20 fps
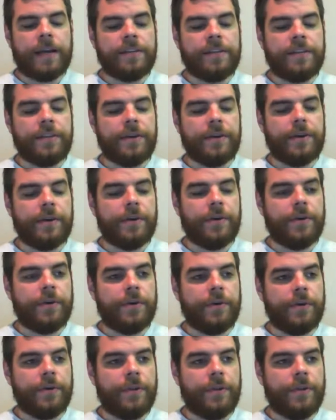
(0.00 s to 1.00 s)

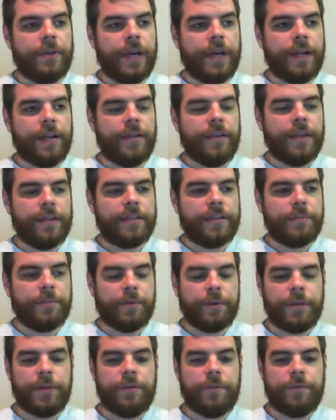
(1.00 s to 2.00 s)
so that's a
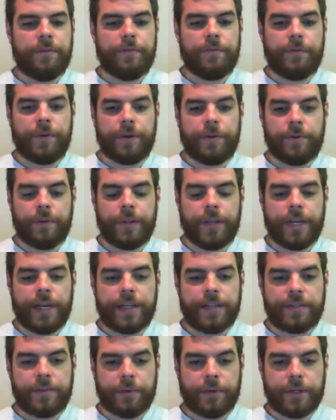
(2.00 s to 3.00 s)
pretty frequently
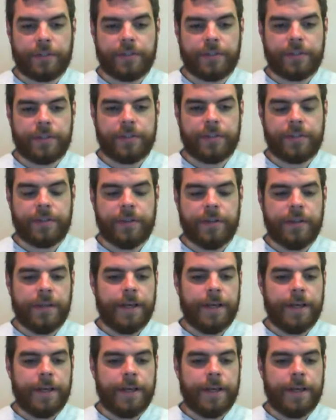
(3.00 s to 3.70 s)
asked question